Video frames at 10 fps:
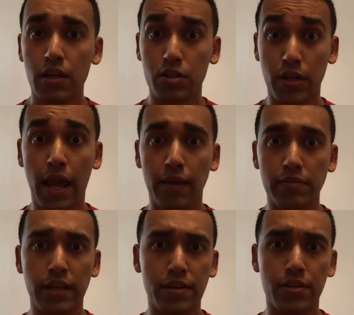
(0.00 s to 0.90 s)
today,
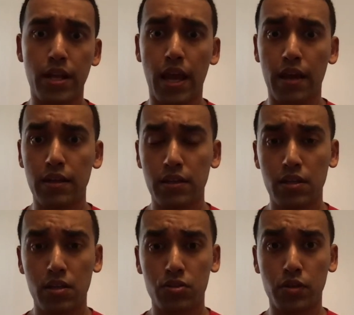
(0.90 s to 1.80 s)
later today.
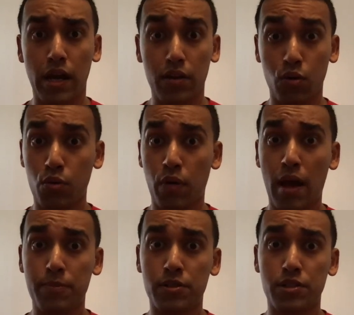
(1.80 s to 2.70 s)
So yeah, go
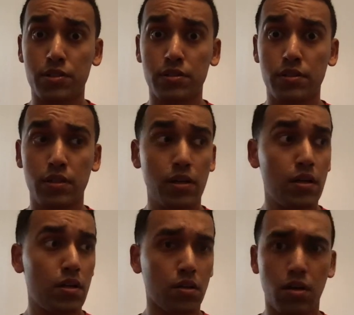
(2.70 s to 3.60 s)
Raptors.
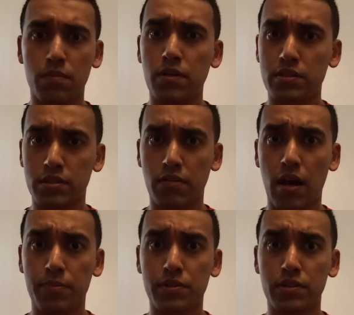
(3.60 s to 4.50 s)
God bless the
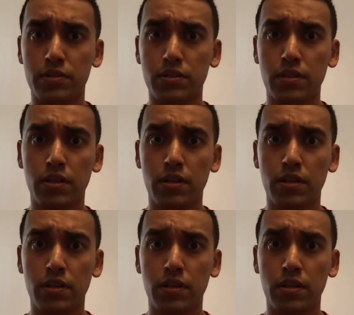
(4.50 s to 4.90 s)
Raptors.